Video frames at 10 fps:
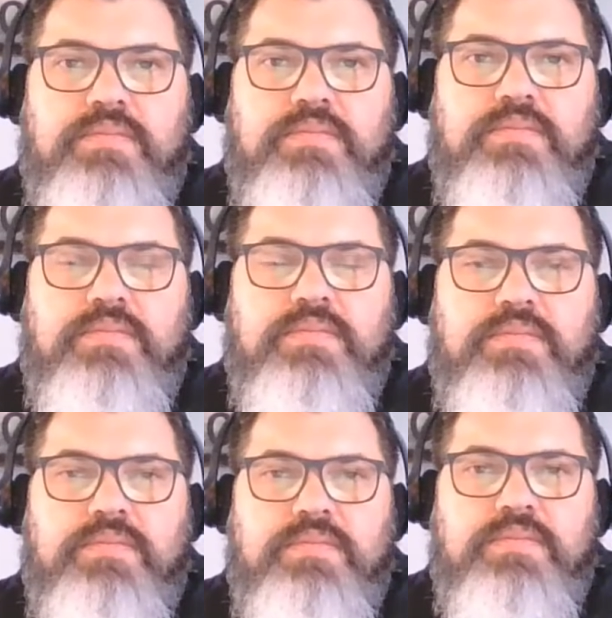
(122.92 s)

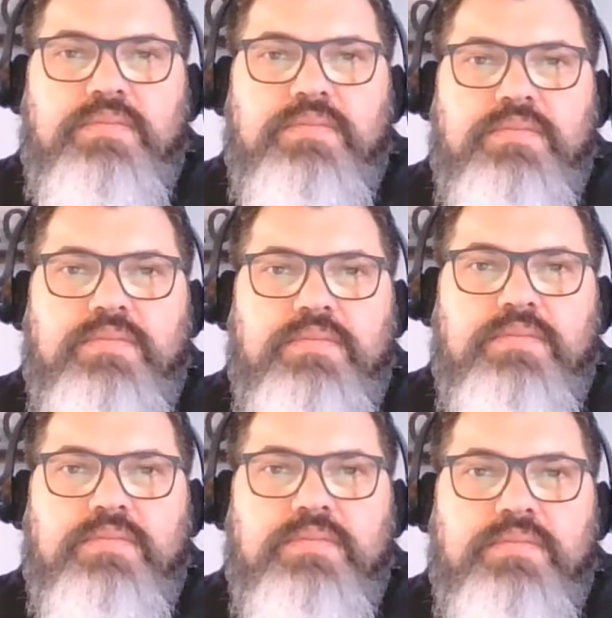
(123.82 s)

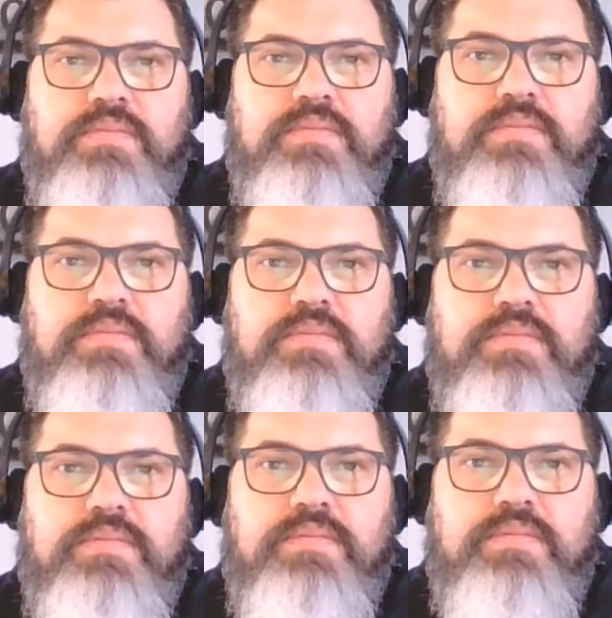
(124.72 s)

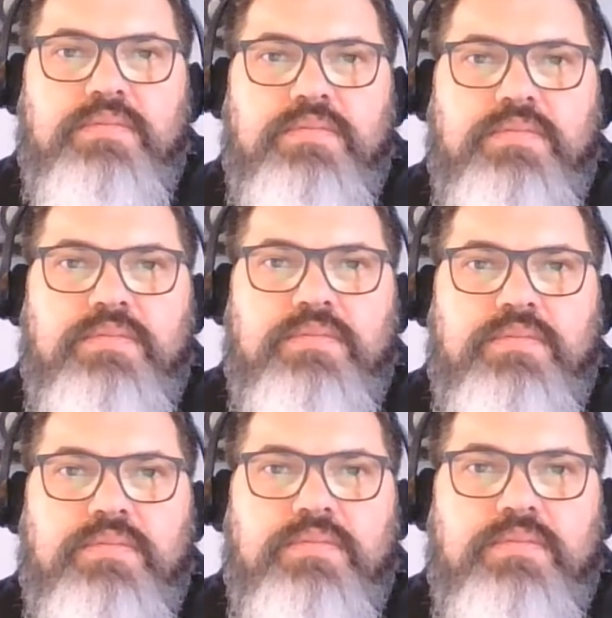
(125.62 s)

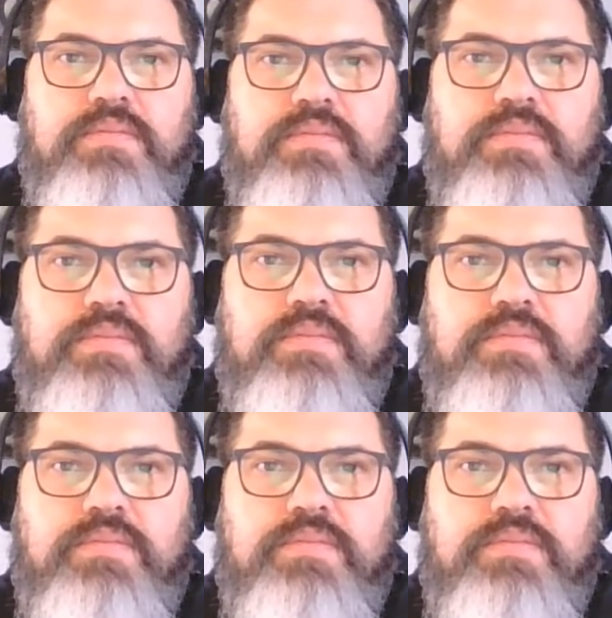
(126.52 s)
(not speaking)